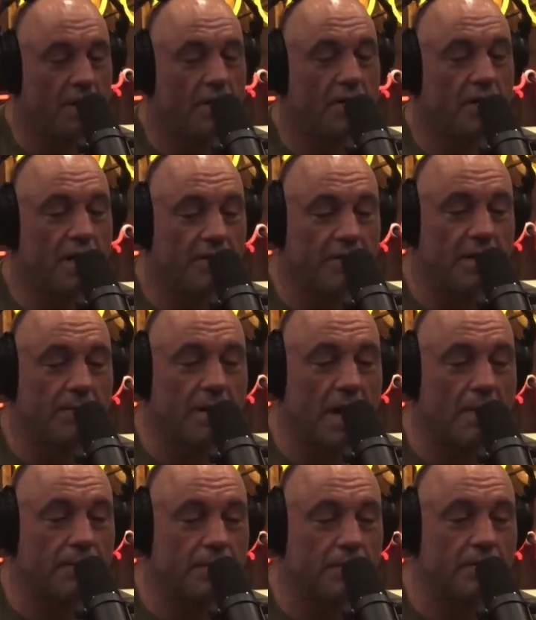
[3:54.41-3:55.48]
you're giving them an
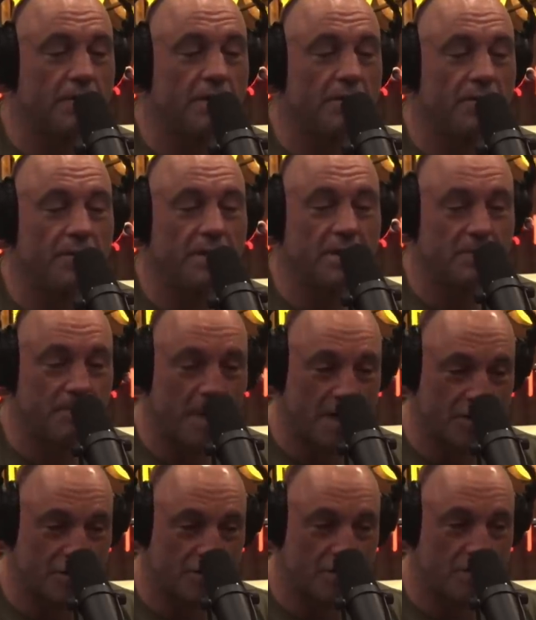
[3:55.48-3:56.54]
opportunity to be
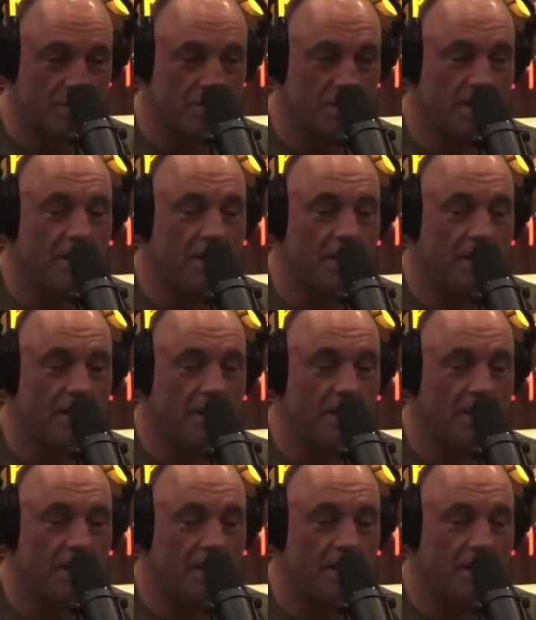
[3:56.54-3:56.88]
special